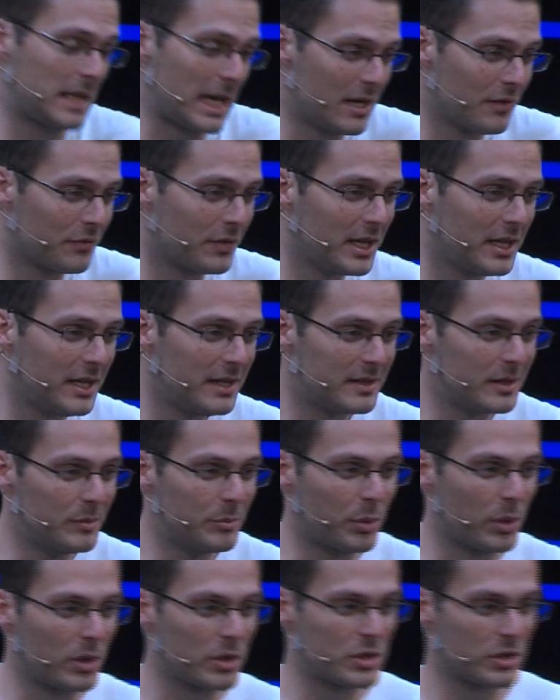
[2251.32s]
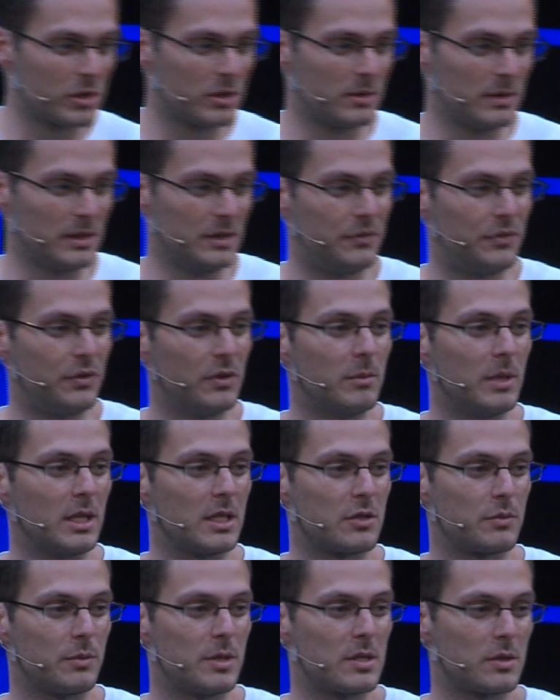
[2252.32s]
kind of a hit in Portugal. In a few
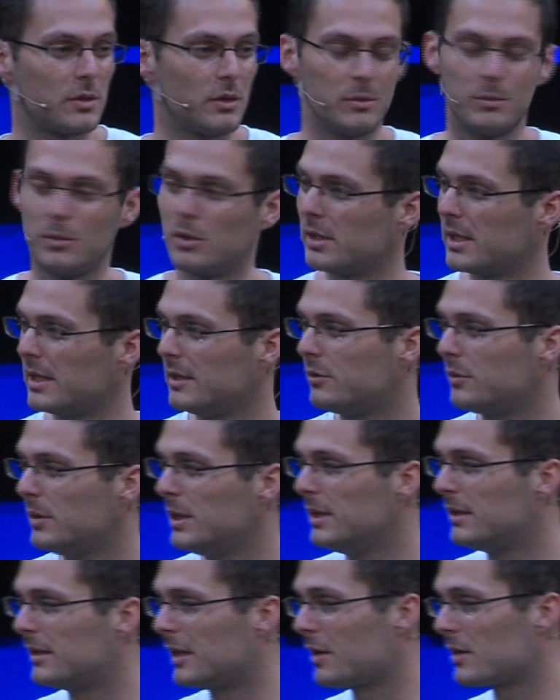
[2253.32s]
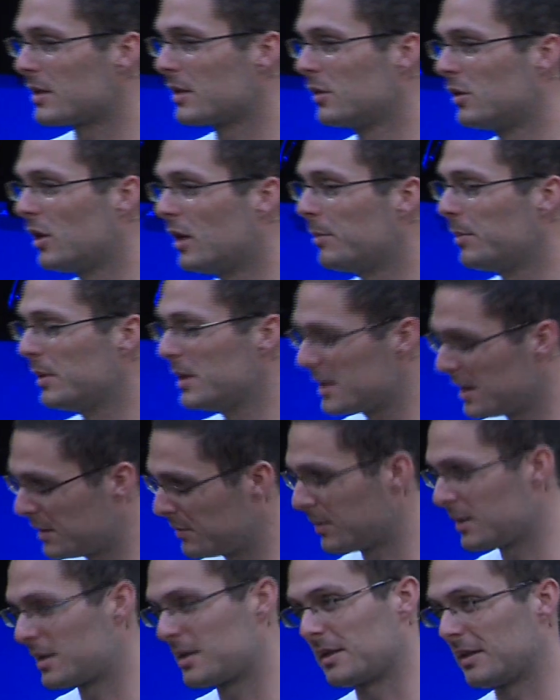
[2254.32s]
months, we sold more than 3,000 copies.
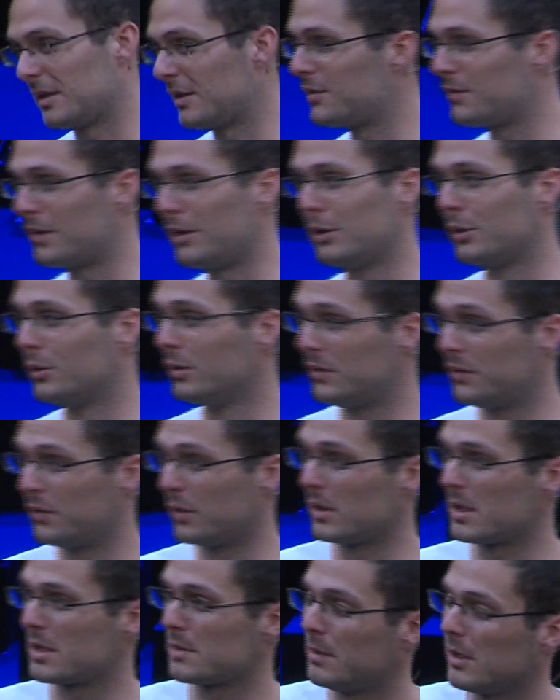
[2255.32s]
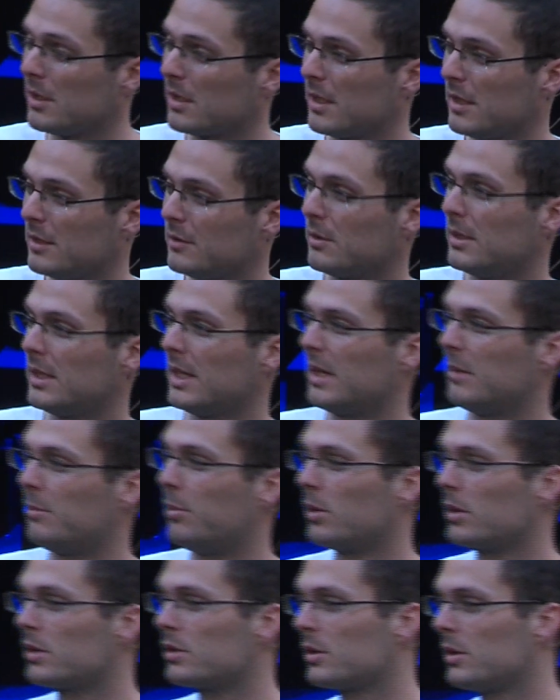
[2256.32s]
It's very good for a small country like
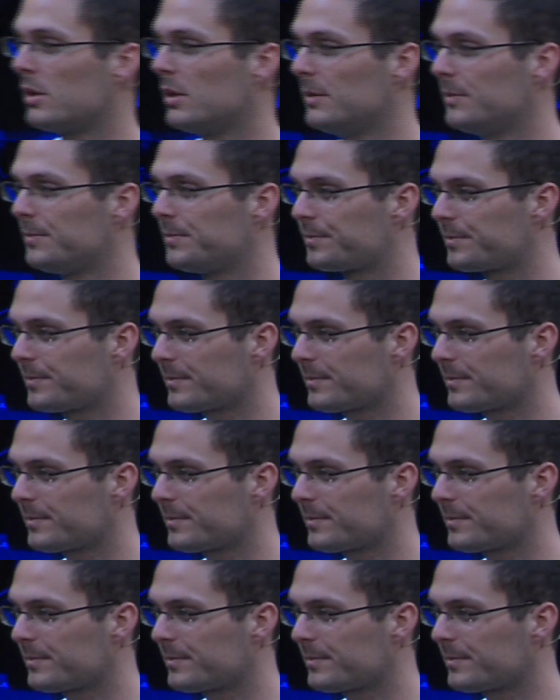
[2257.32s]
Portugal.